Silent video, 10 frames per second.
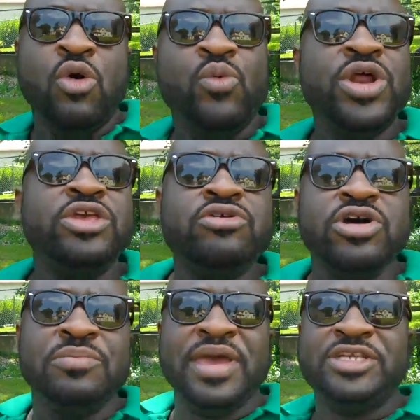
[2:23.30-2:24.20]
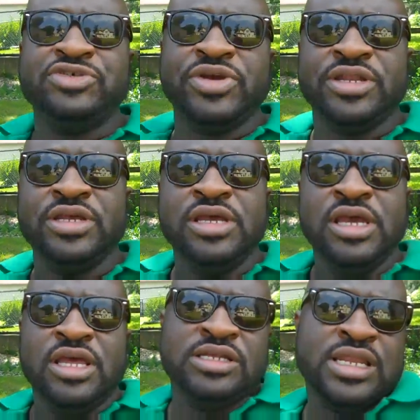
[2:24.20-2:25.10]
What are you going to major in?
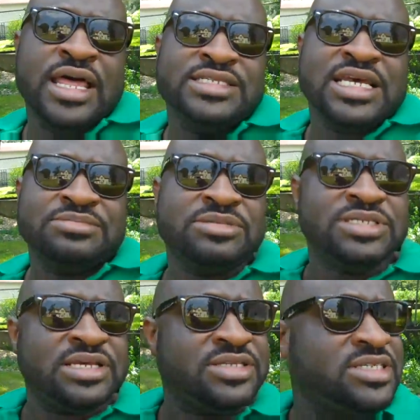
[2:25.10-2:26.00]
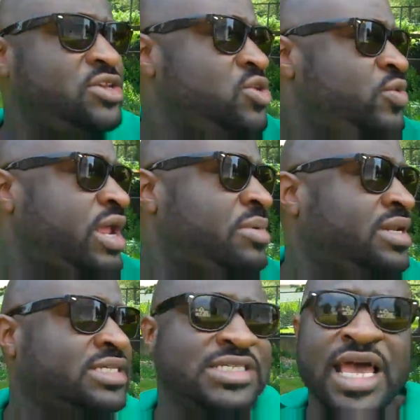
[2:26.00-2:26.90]
And a lot of times, sometimes they say, you know what, I'm
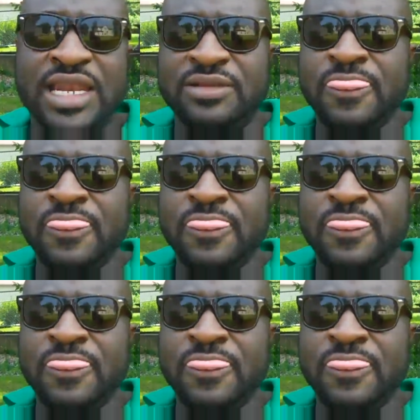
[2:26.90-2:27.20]
undecided.